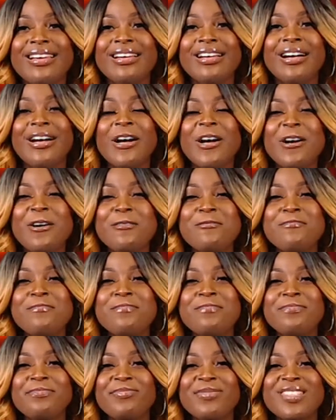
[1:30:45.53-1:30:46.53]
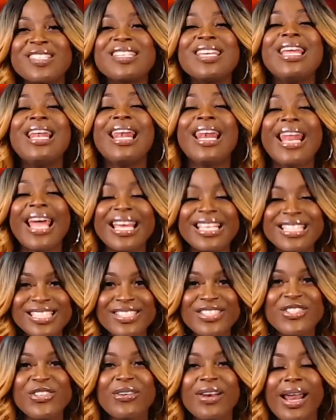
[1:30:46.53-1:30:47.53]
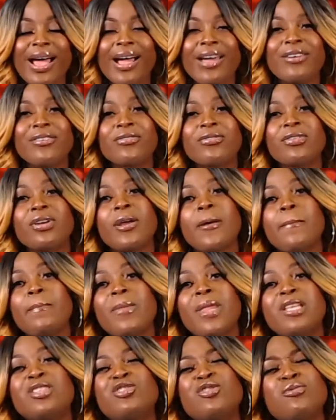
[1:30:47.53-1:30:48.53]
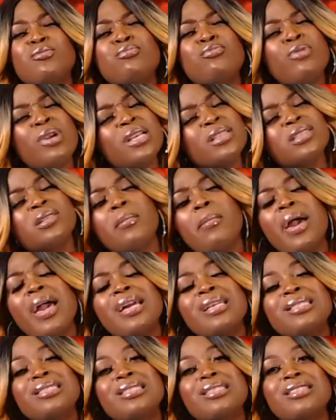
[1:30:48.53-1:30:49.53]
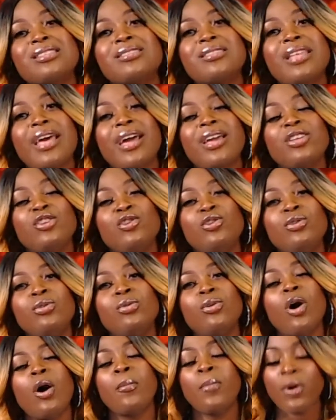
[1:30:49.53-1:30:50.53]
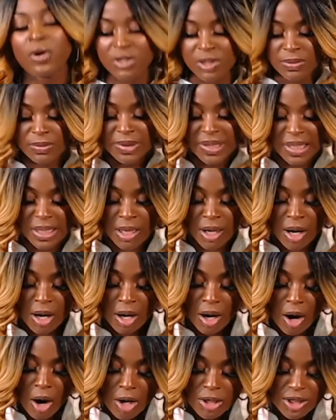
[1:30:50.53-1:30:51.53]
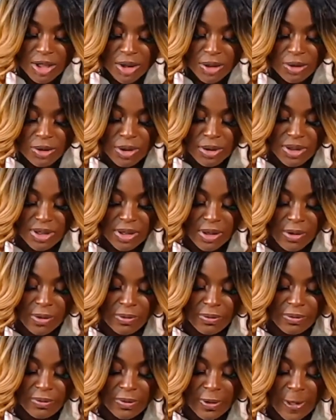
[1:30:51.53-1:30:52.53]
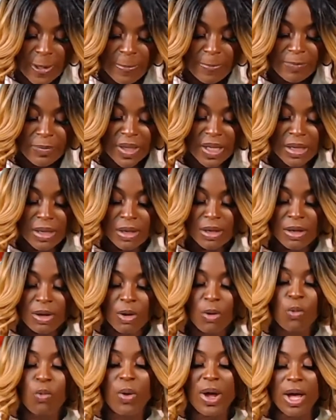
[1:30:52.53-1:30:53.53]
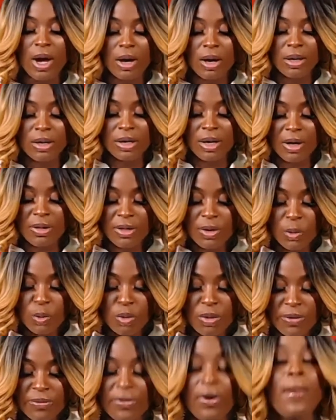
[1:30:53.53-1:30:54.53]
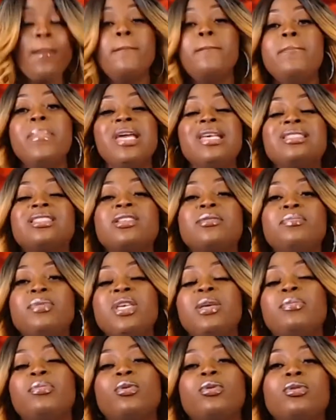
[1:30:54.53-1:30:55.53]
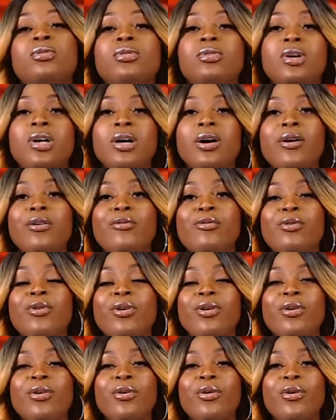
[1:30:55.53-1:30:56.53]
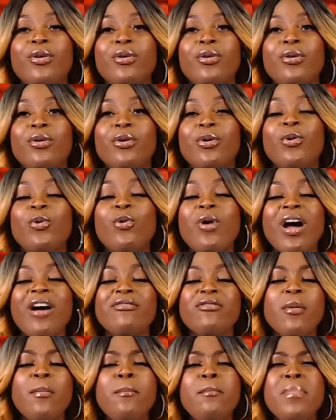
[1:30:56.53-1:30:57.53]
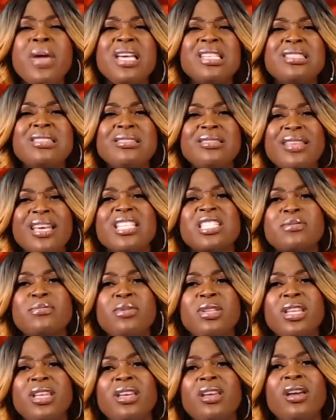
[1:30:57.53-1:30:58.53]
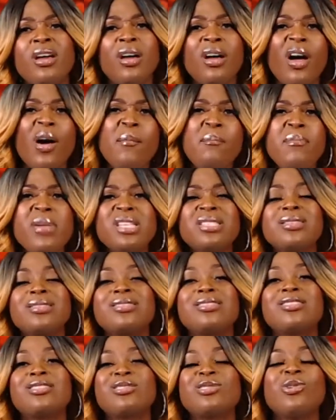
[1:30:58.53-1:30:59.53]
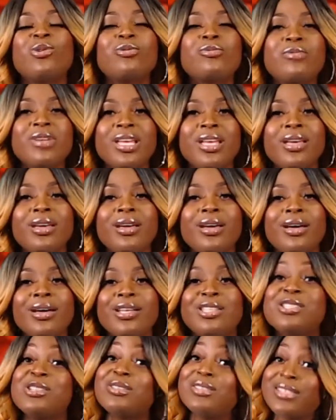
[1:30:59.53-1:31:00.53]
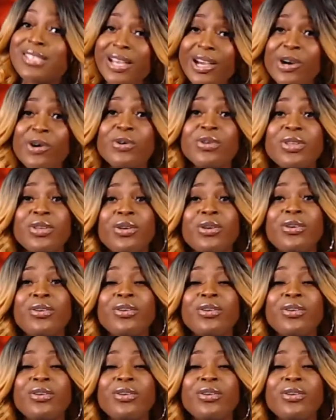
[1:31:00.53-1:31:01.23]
to enlighten your life and to bring some answers that you are possibly asking yourself a way or another, with amazing people who have amazing testimony, amazing story to tell you,